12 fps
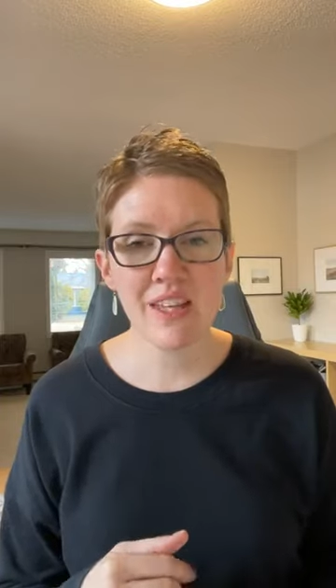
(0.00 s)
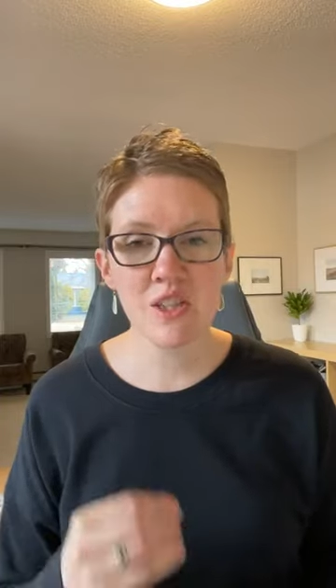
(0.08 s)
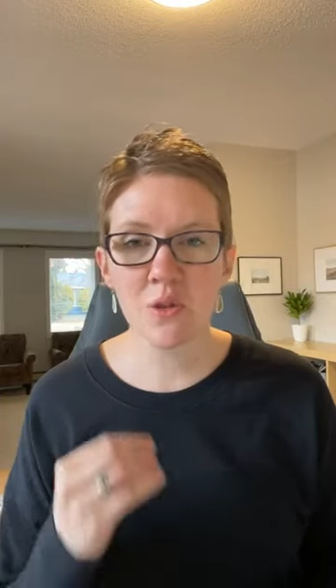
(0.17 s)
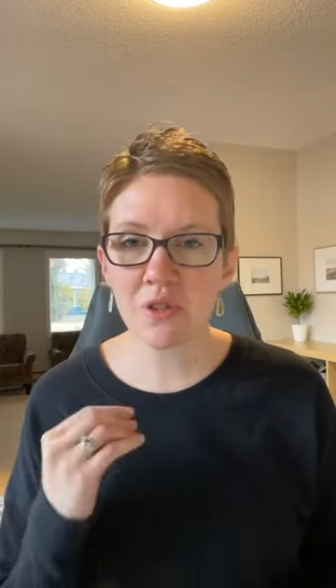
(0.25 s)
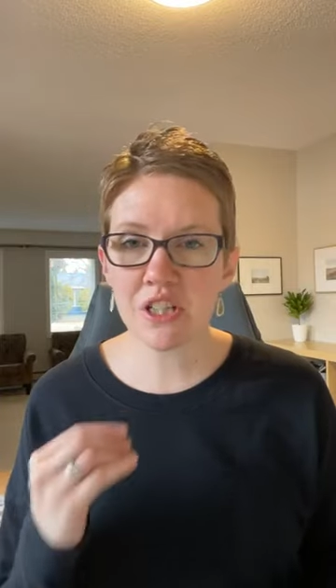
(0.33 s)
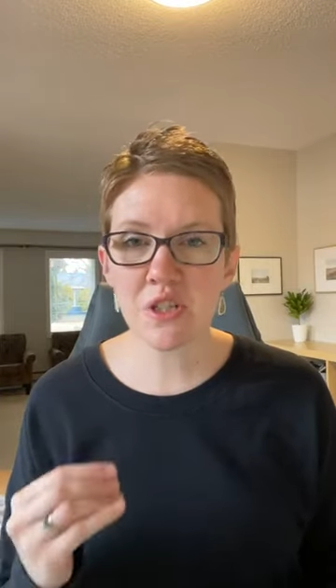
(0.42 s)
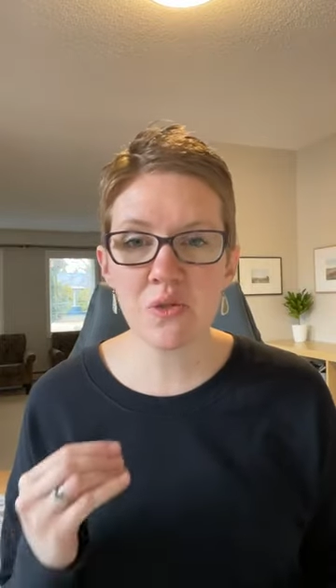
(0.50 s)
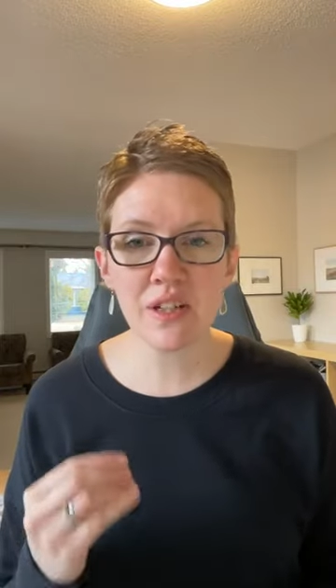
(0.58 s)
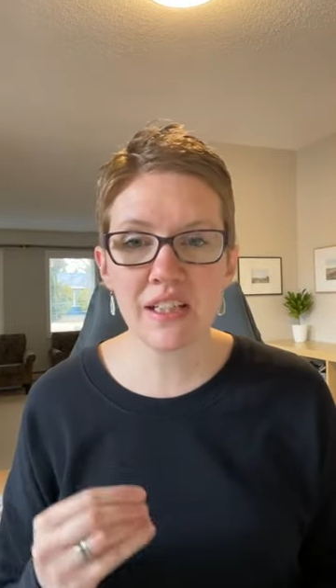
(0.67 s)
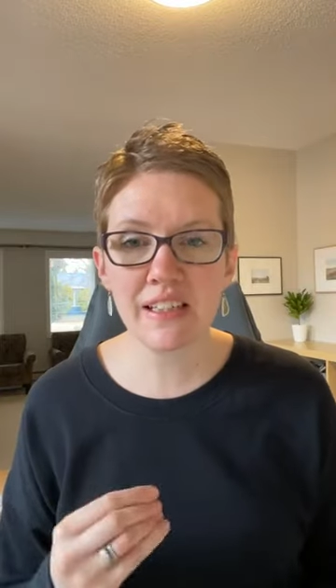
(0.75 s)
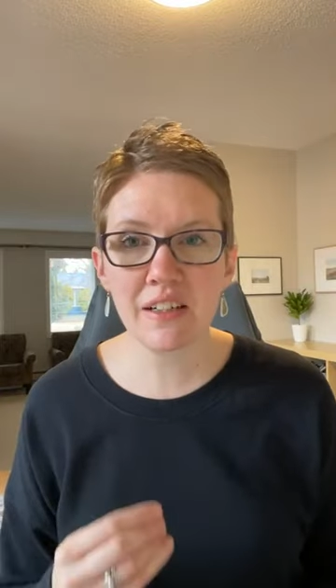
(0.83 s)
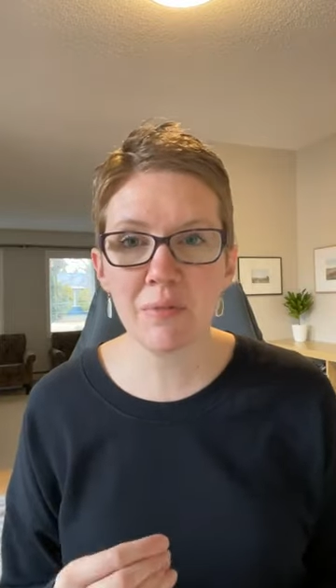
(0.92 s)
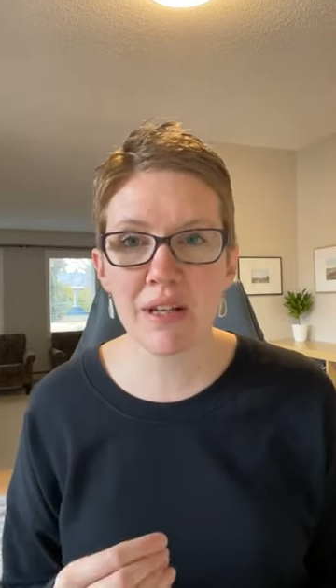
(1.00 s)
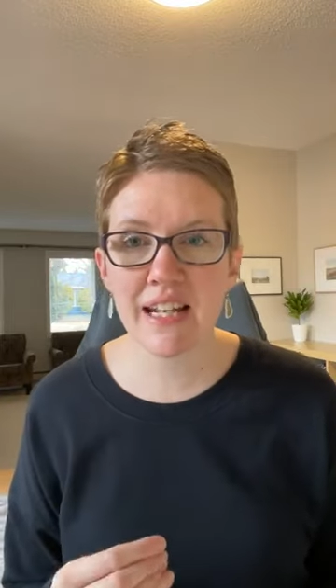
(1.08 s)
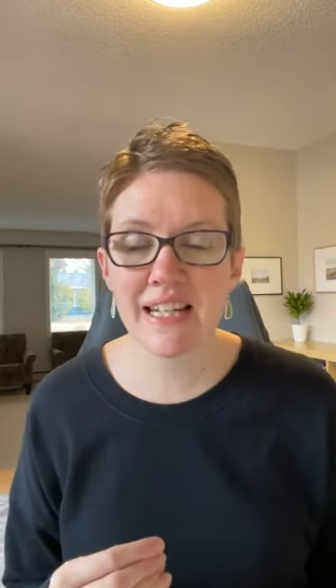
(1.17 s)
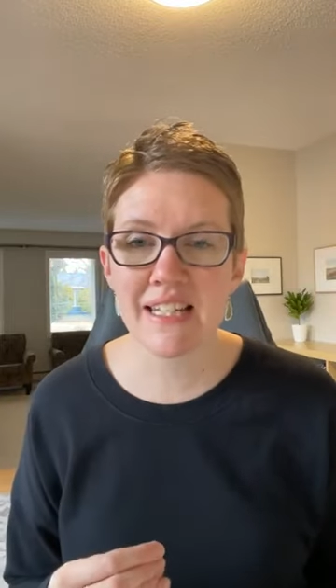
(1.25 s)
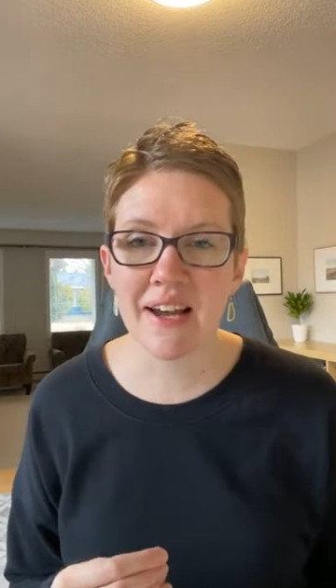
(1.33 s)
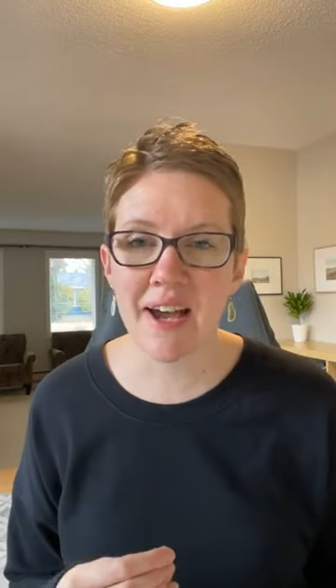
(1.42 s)
So we'll just do it a little bit
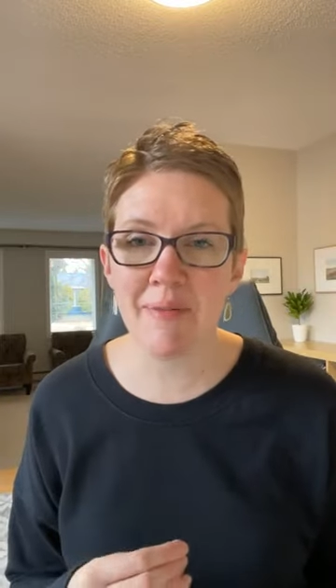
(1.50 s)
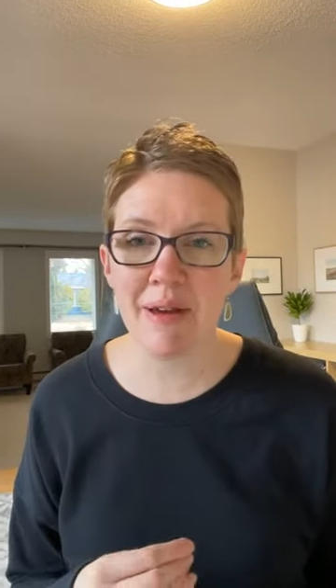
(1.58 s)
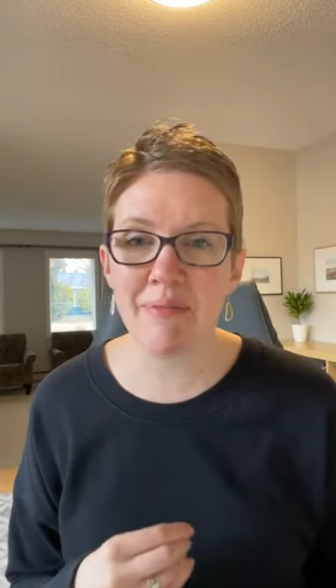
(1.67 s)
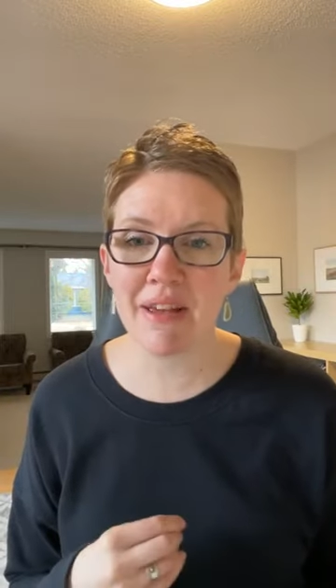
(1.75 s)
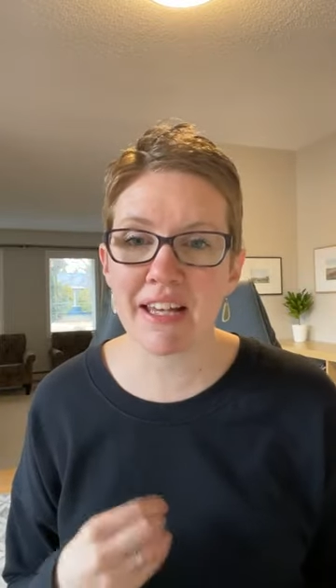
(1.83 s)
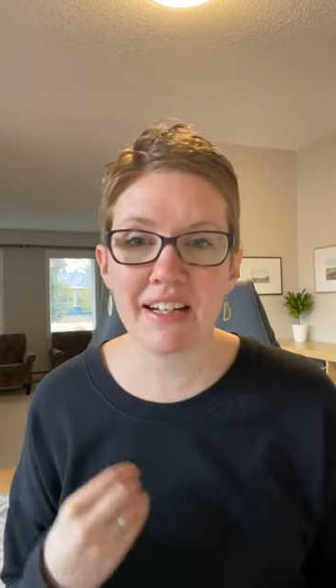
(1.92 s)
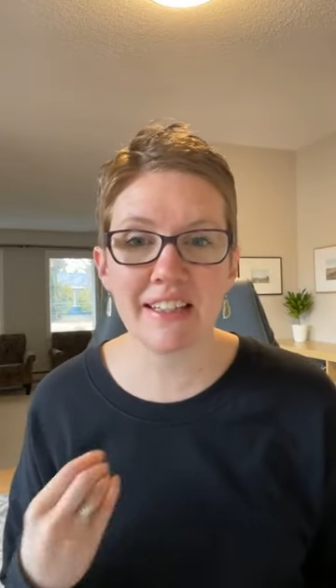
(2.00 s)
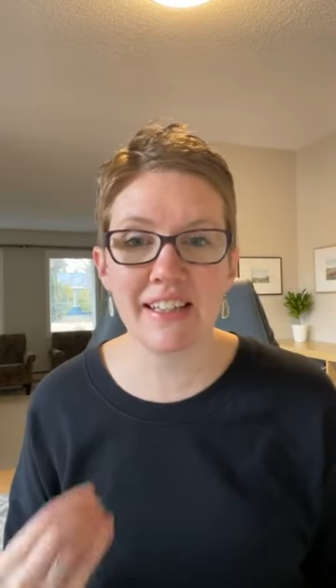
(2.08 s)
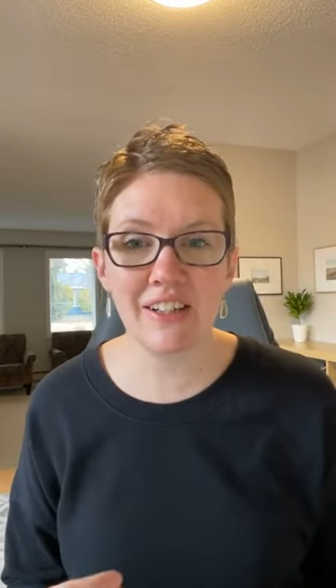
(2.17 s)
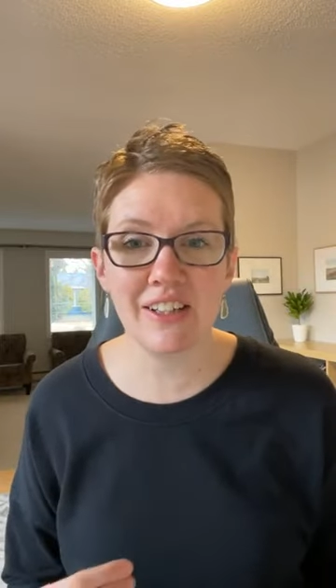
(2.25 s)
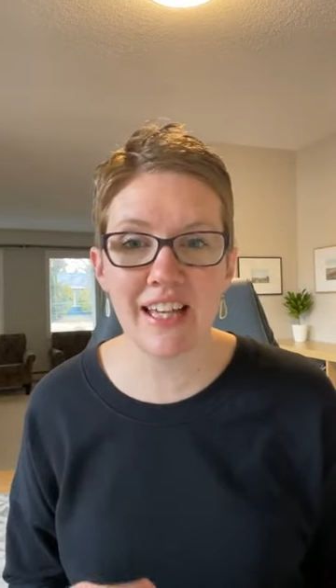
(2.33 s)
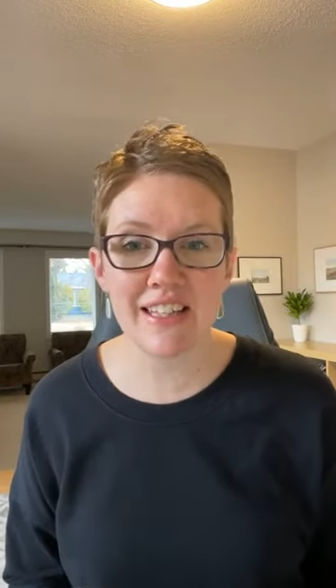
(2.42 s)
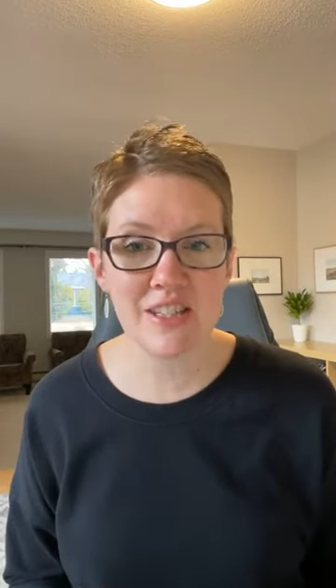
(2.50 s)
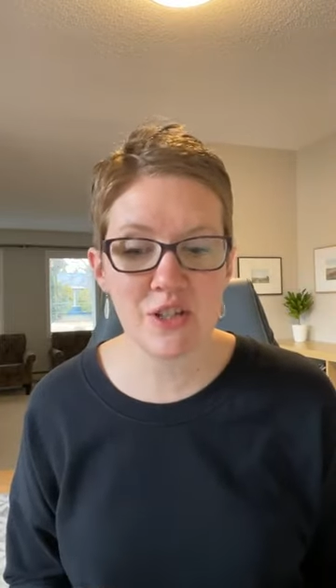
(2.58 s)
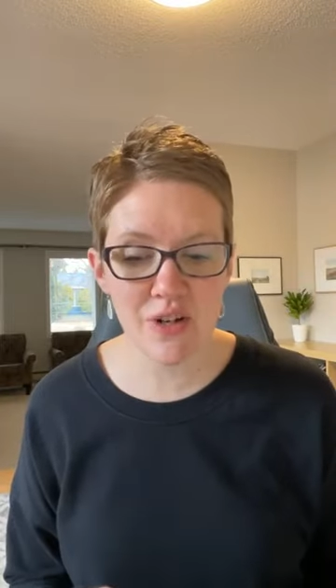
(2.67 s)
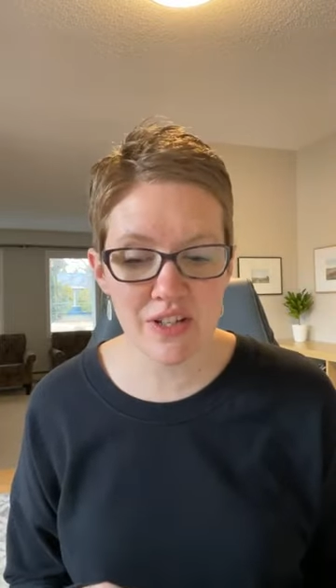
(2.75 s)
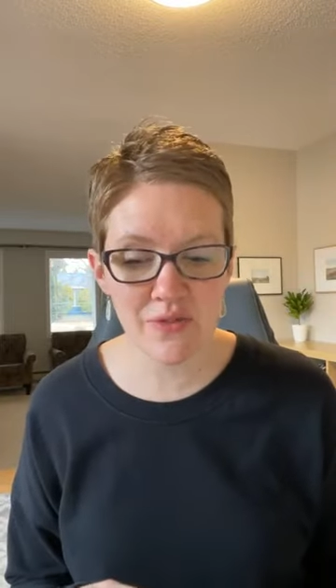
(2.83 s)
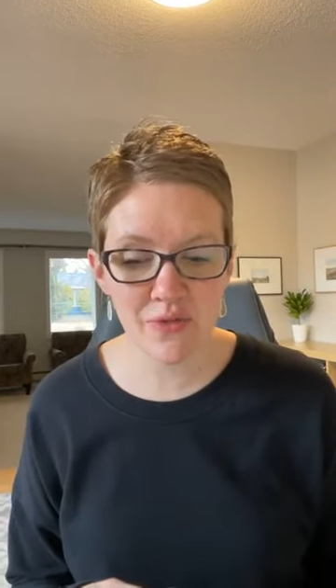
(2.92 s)
at a time and make it a little less
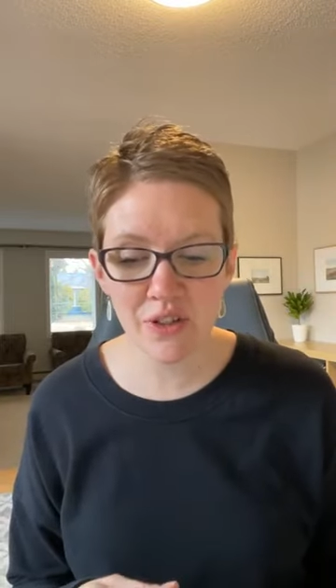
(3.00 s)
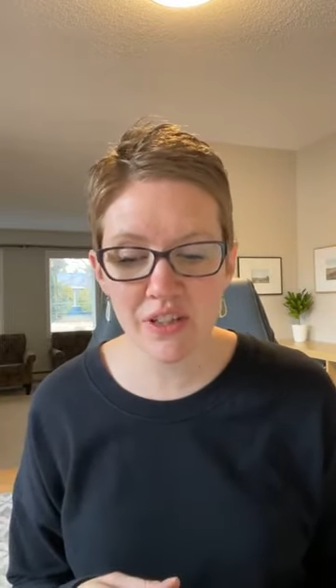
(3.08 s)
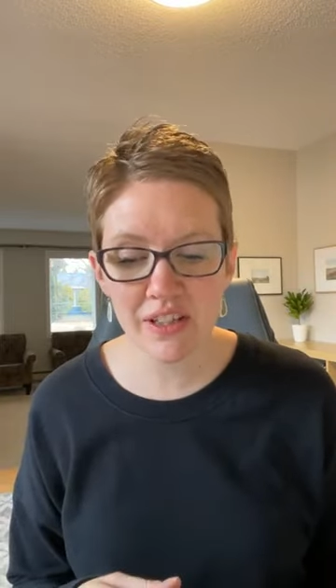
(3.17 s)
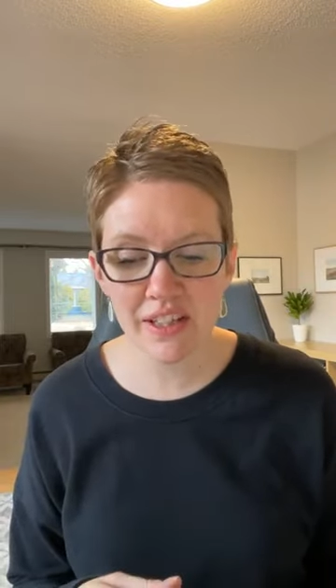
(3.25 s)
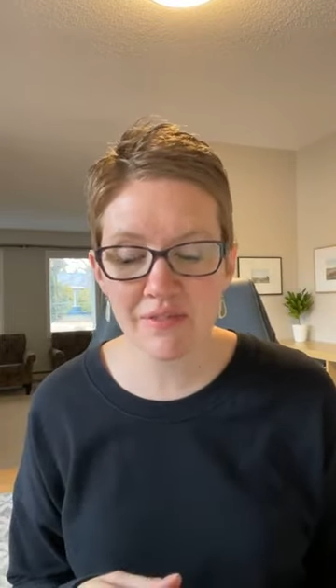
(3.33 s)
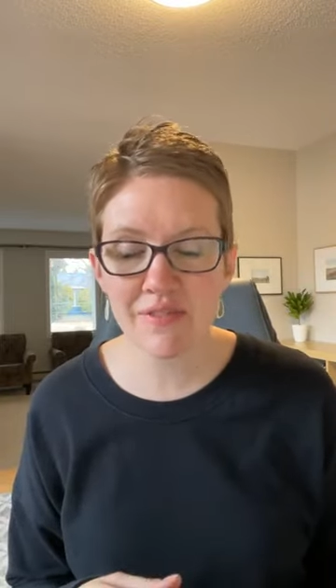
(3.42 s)
stressful.